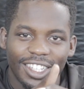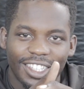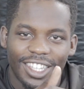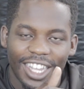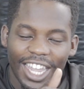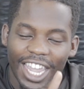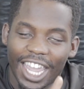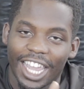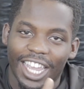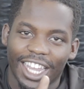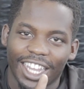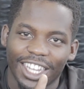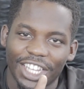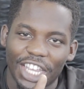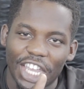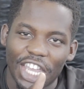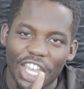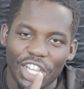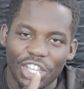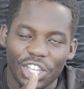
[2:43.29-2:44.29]

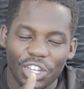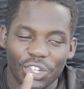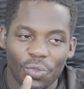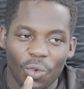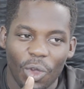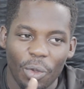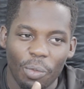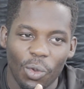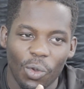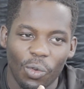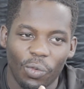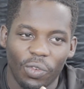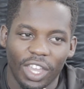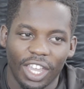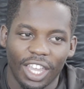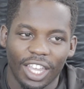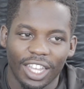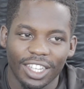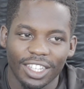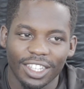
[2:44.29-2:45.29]
there's one
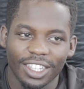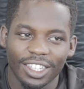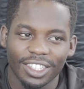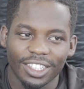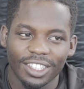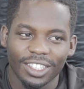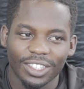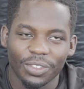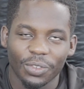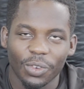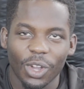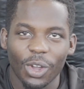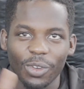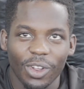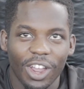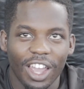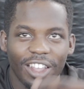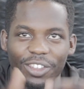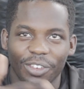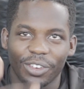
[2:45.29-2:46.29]
movie. Oh,
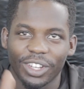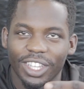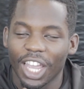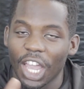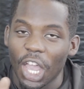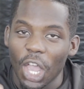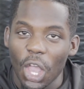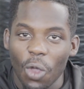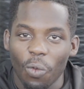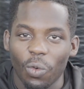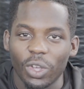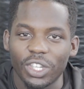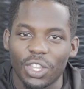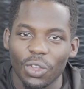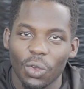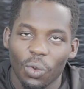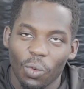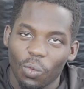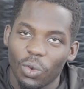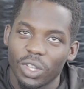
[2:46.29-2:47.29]
we're gonna have to.
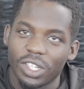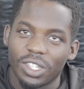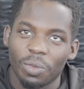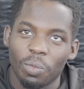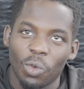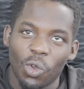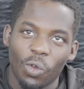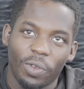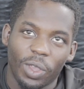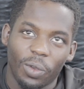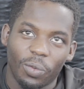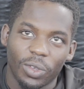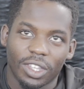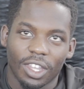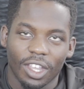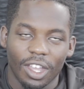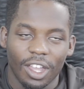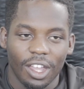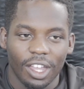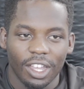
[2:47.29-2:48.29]
What's the movie with
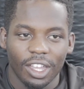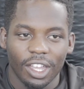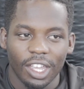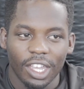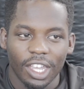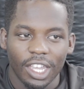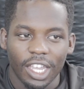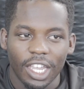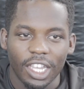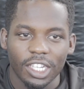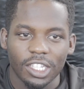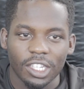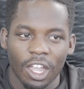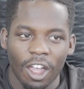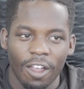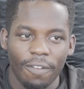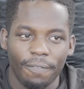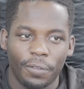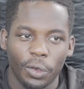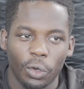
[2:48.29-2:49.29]
the? It's
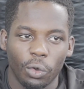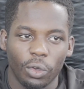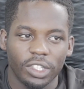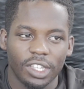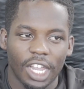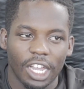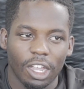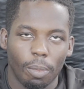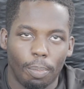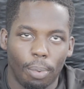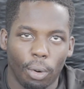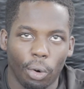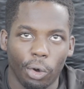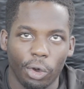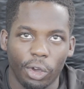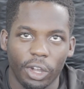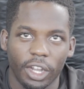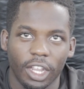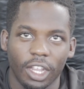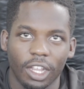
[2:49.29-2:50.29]
kung fu. It's like a
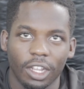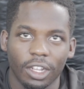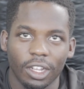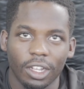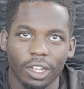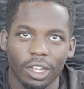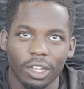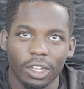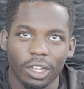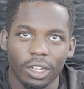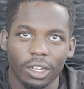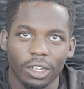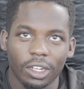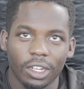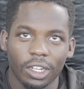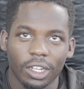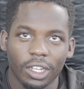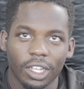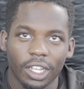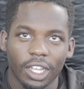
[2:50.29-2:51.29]
parody,
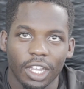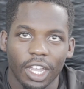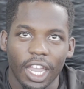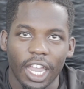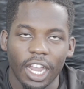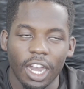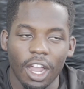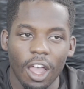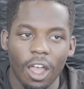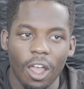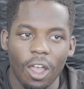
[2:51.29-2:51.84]
and